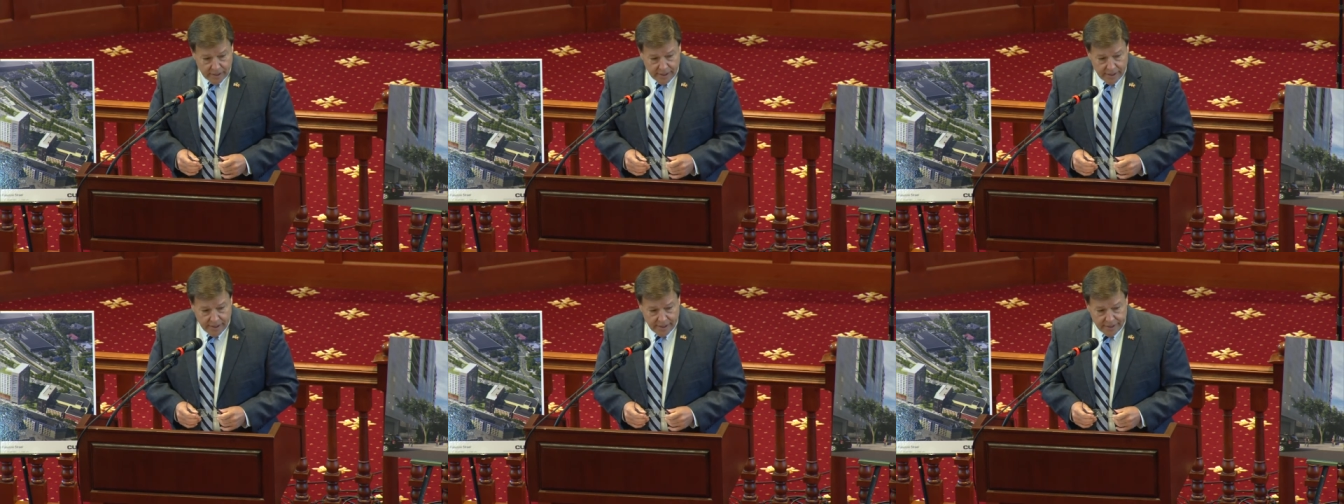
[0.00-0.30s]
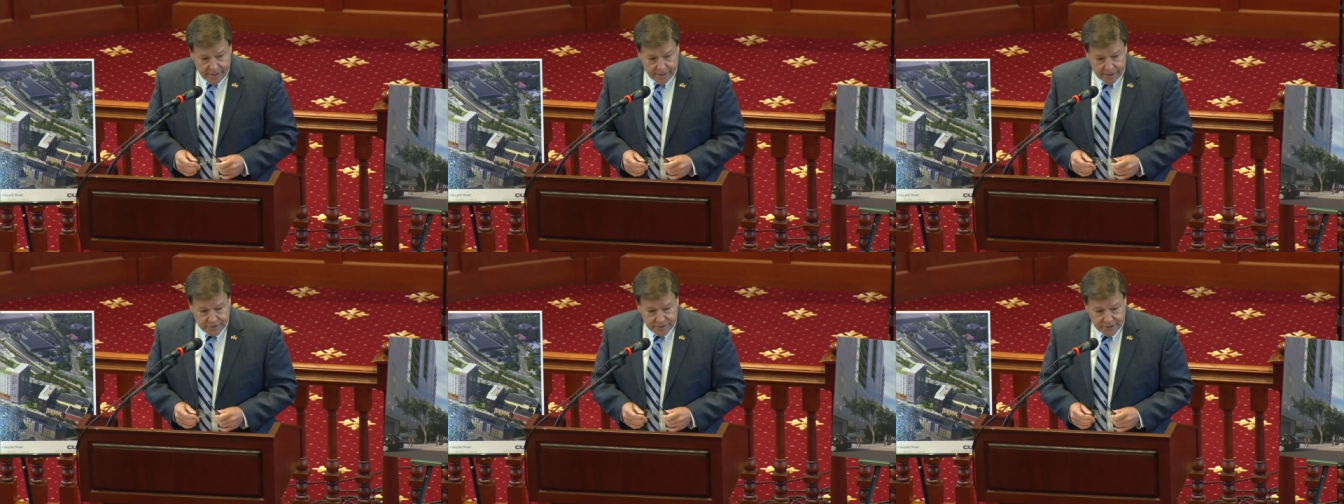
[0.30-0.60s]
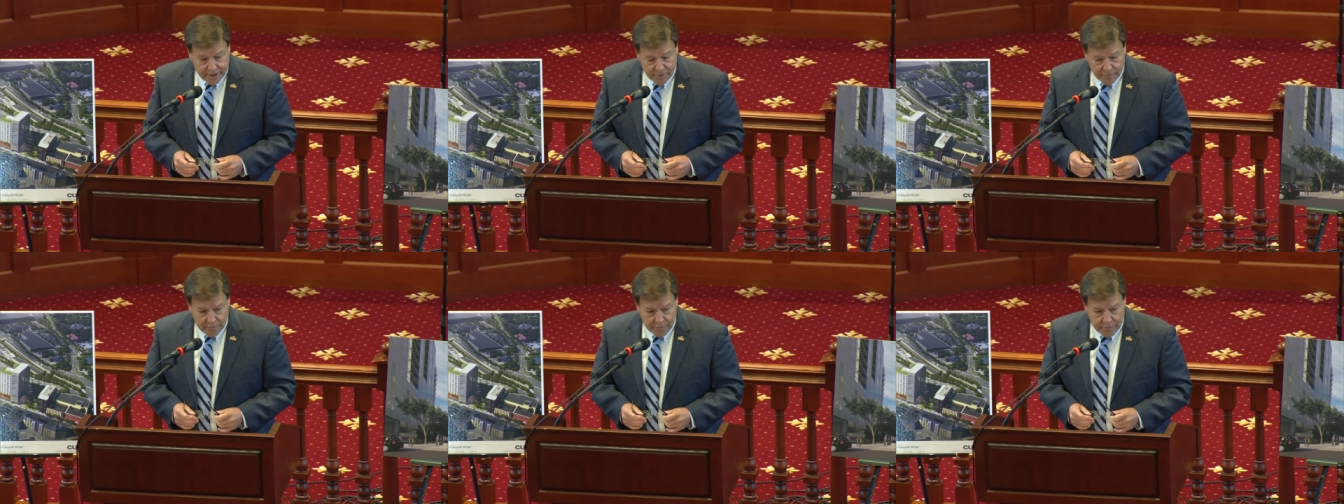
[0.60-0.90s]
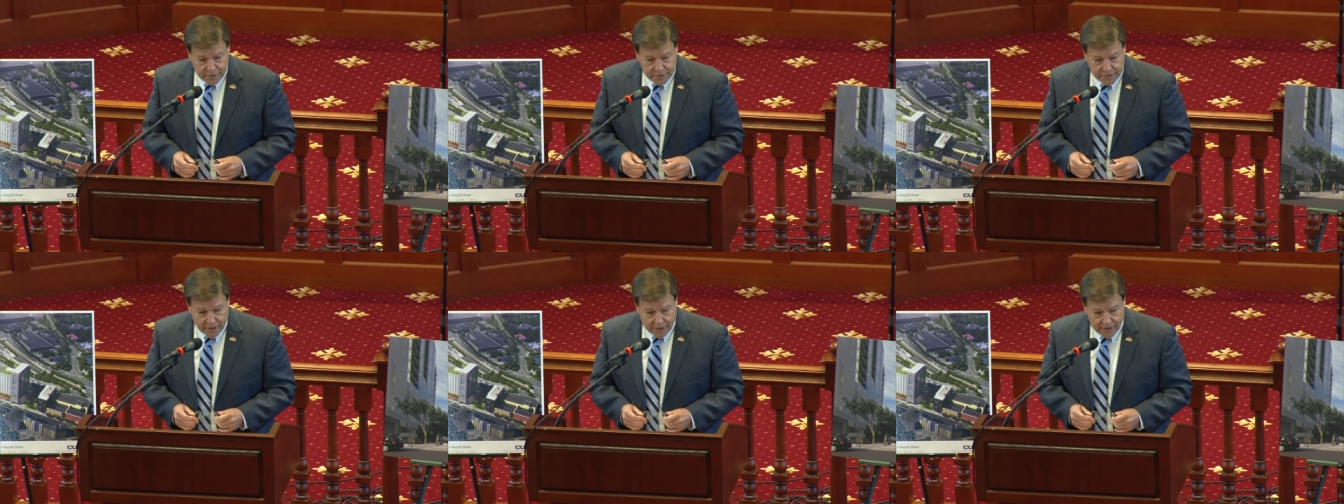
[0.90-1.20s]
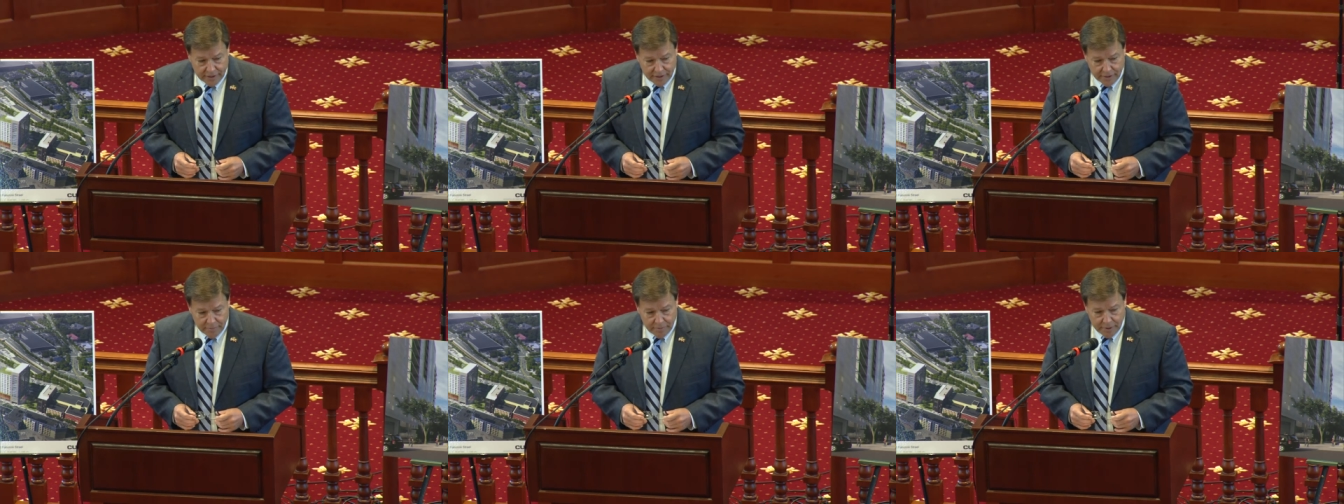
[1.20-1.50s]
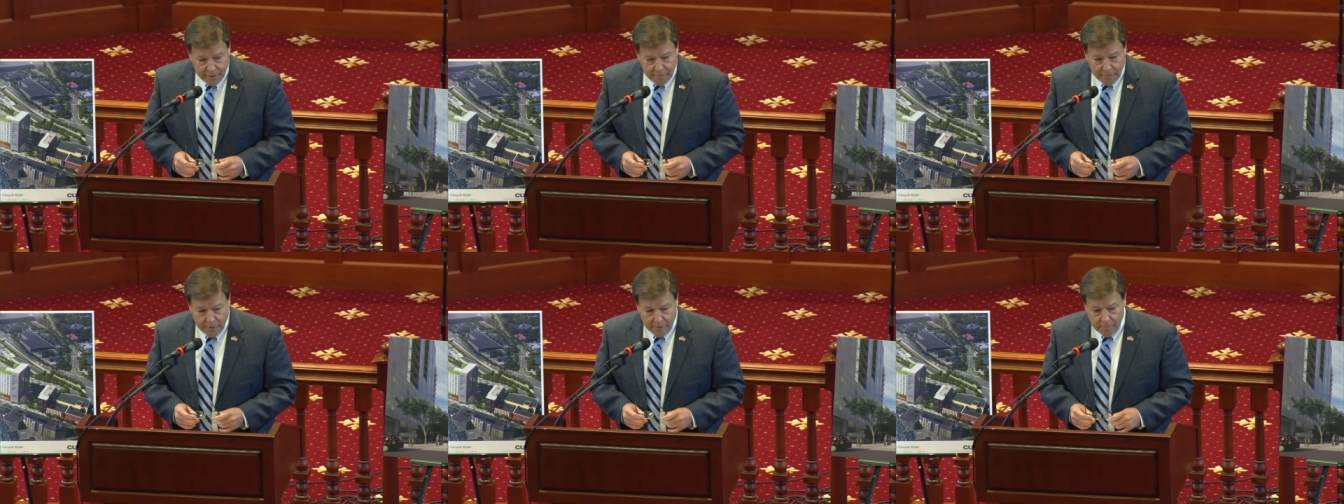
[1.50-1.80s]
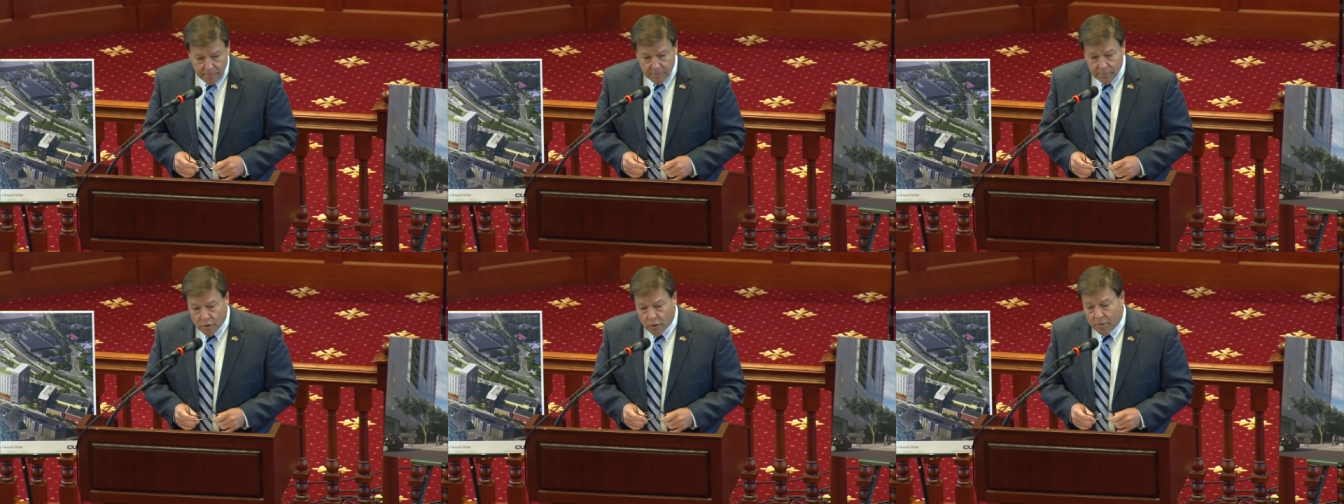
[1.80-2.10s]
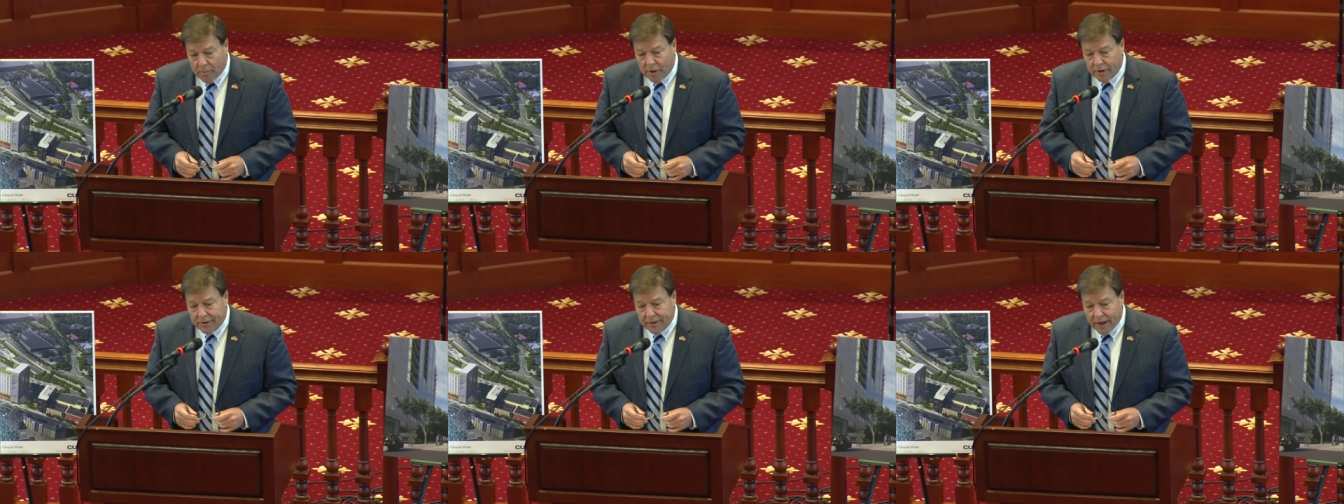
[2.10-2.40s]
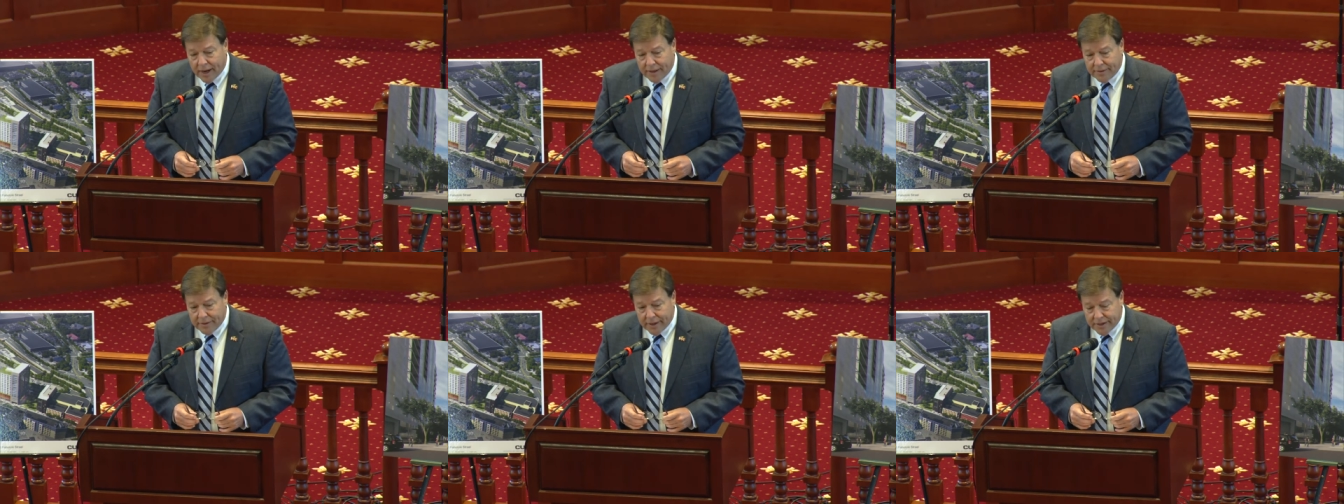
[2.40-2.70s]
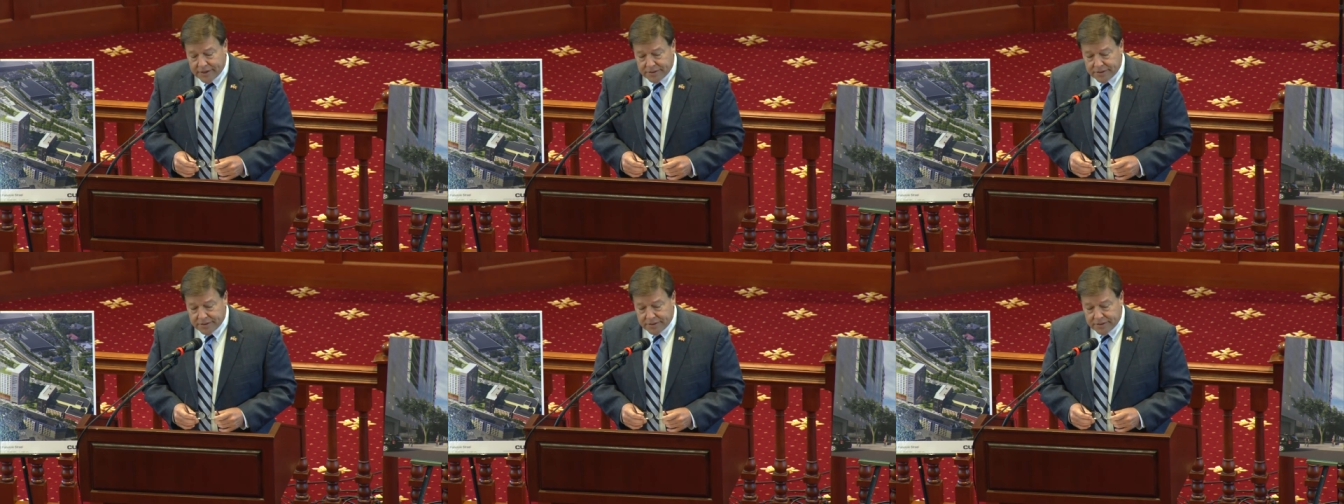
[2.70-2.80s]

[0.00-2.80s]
and uh, Sam will be talking a little bit about, more about that.